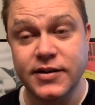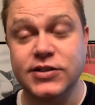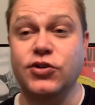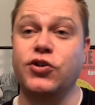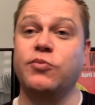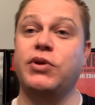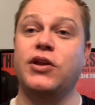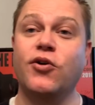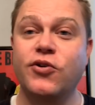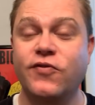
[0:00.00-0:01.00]
so you can be
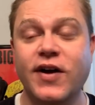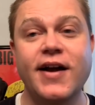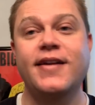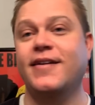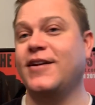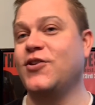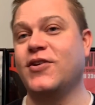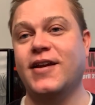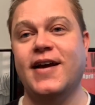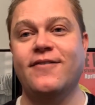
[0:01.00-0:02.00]
notified and you
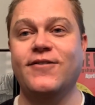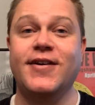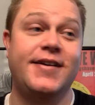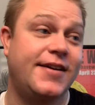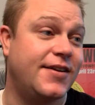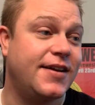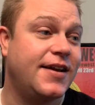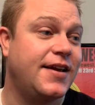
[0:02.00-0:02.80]
can have fun